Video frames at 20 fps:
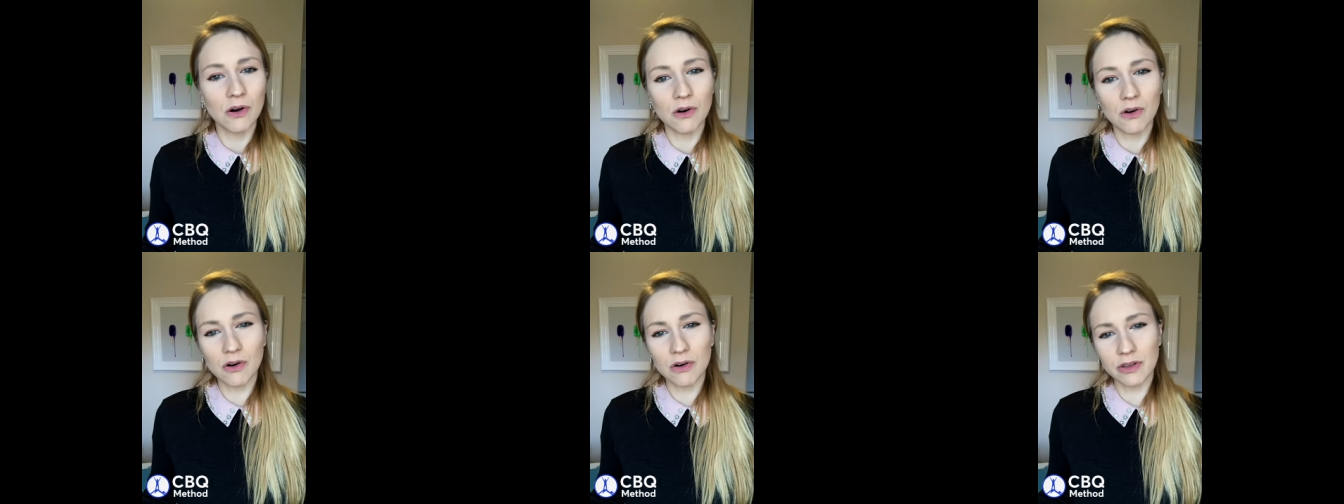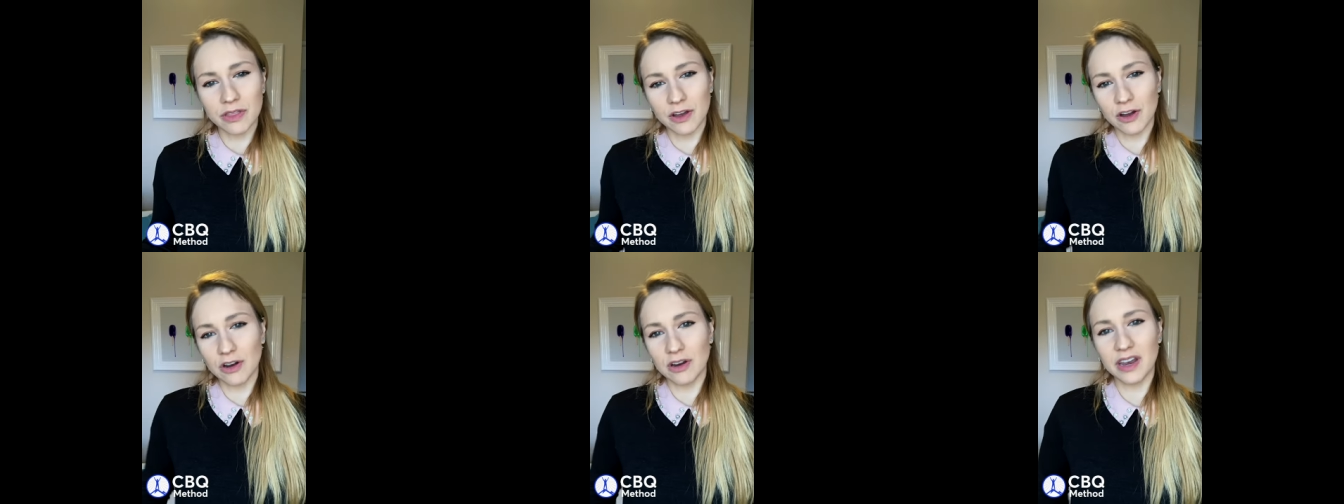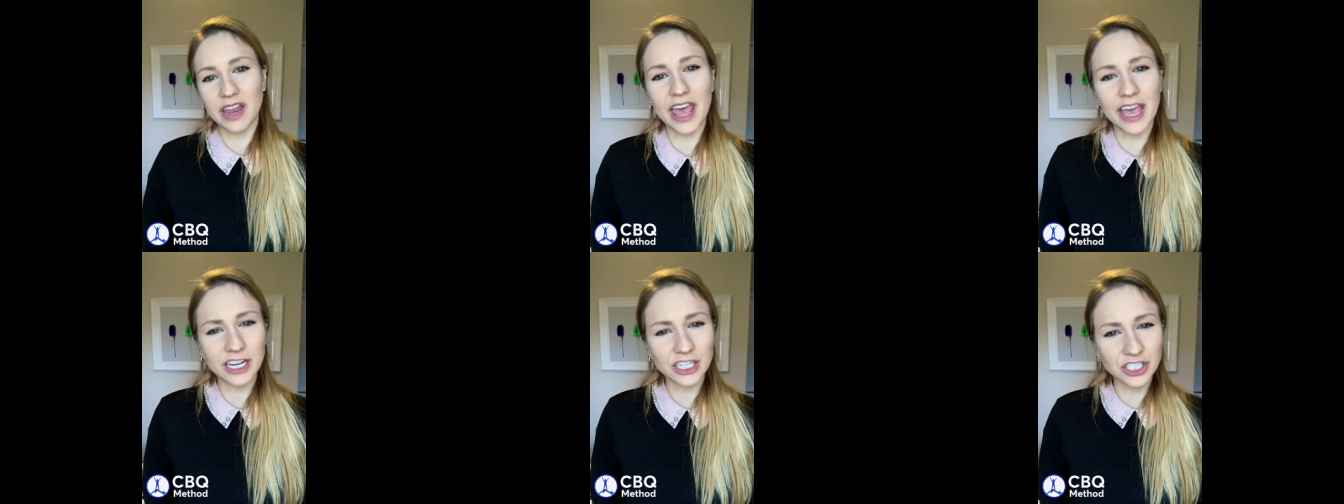or the
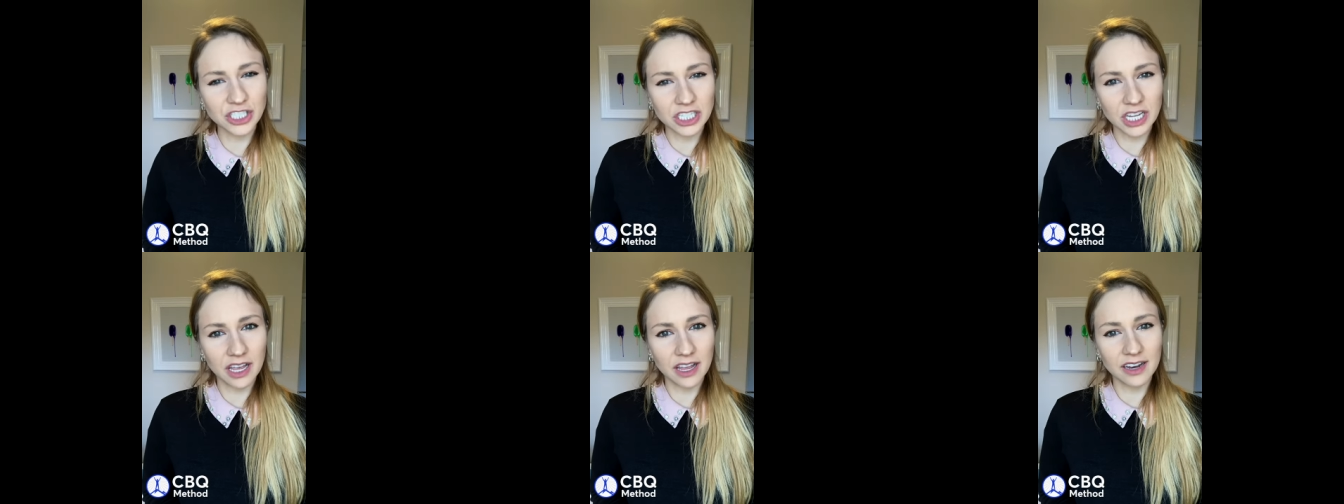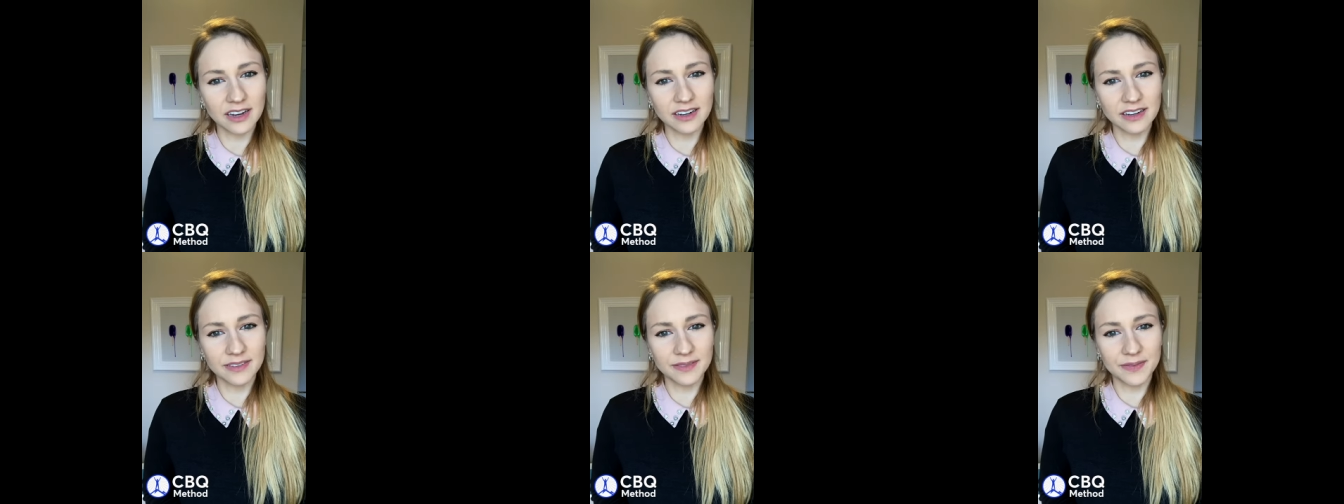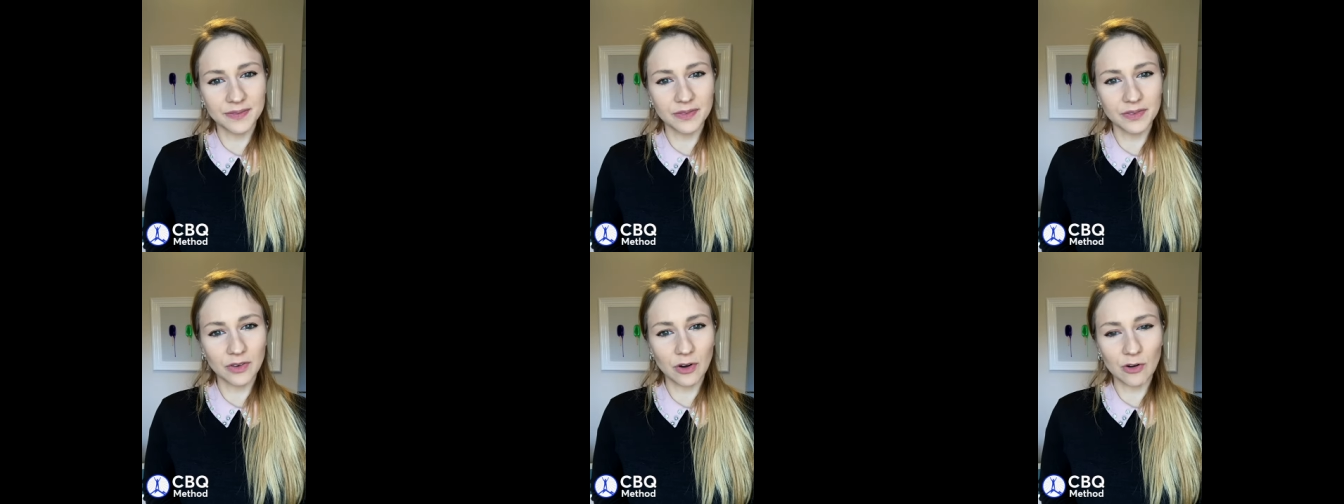connection
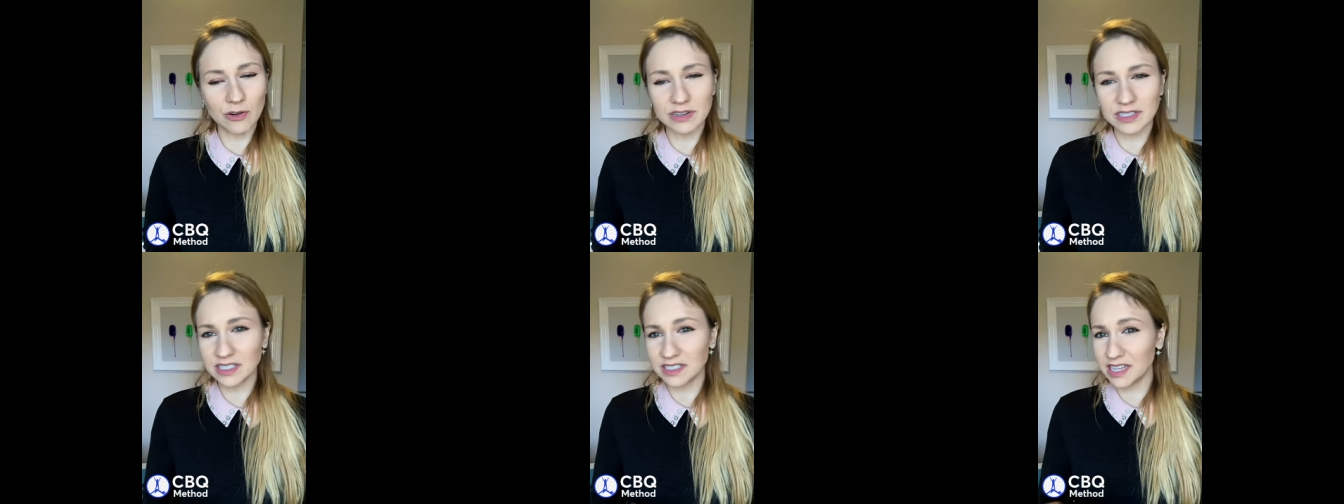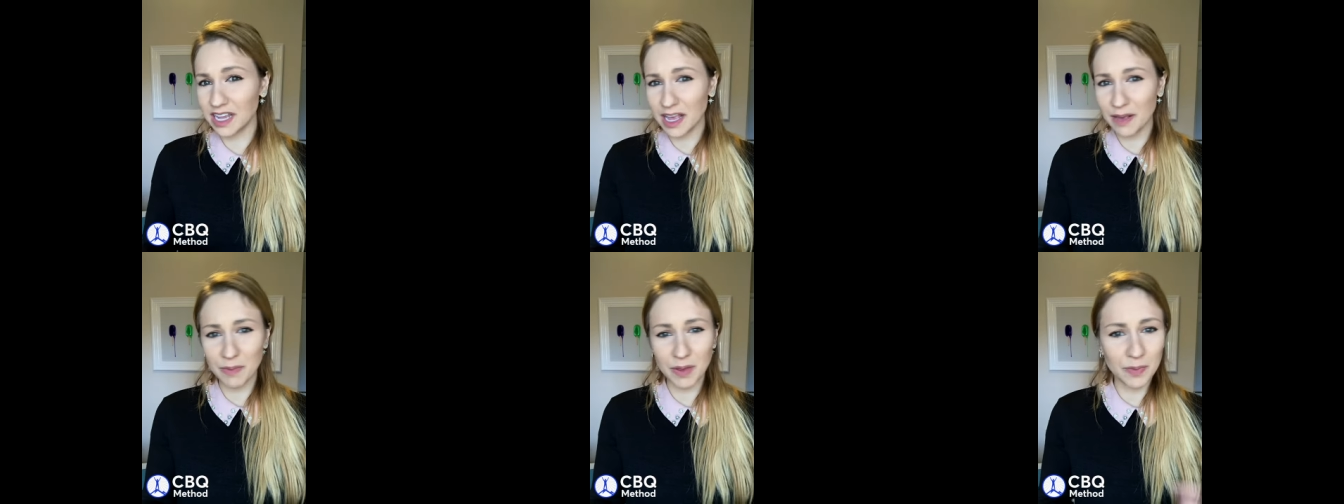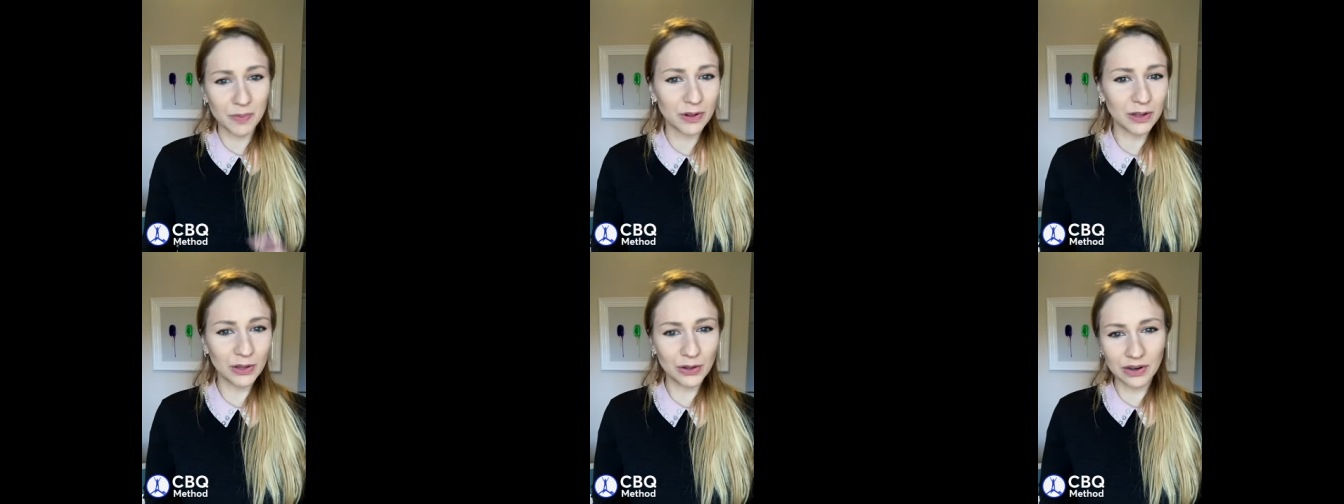or seeing
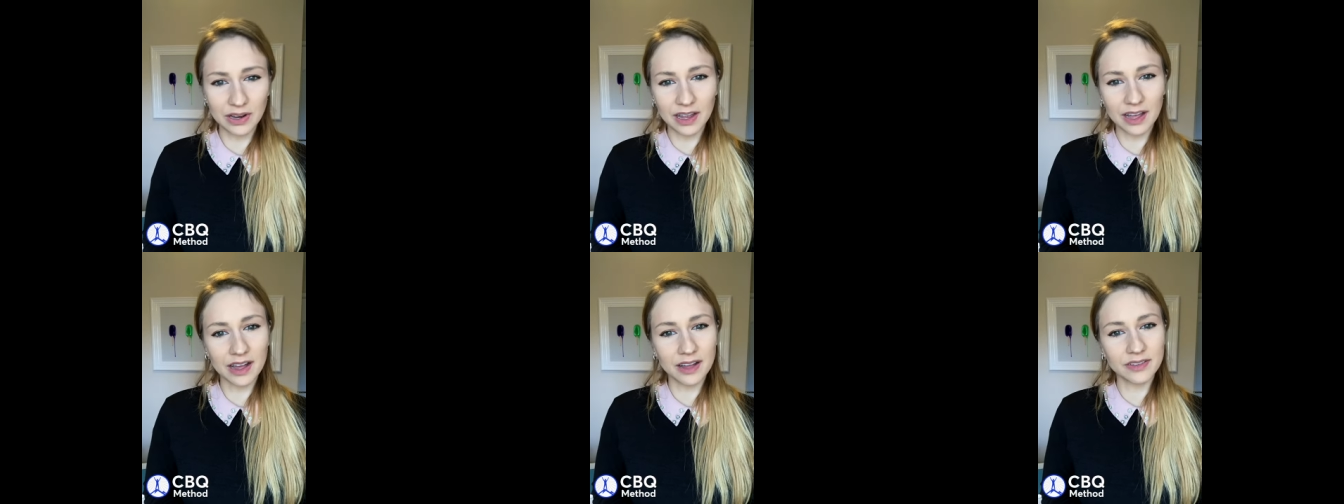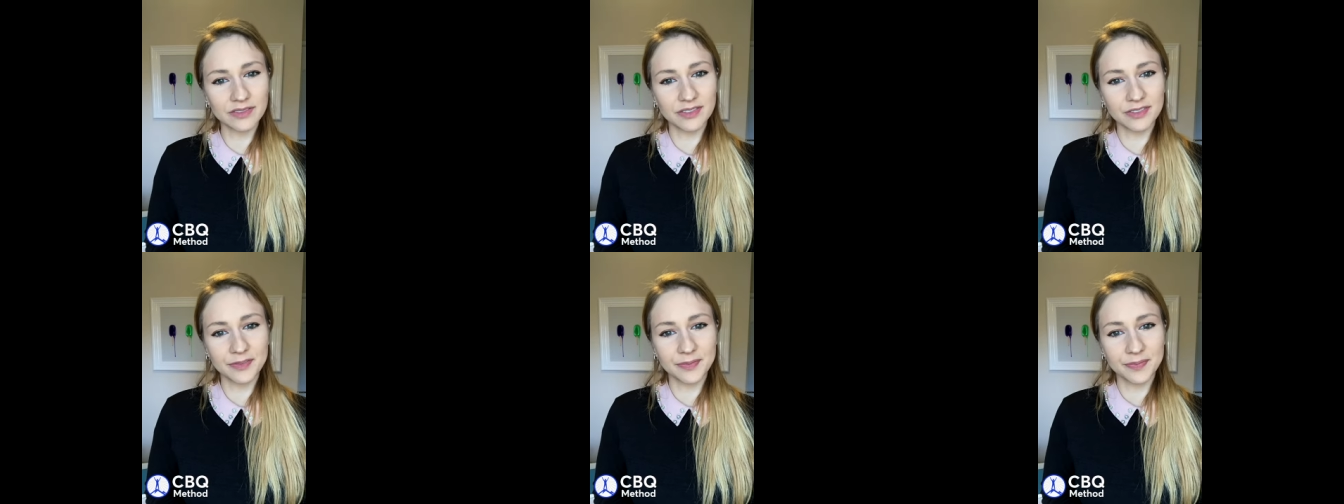people you love?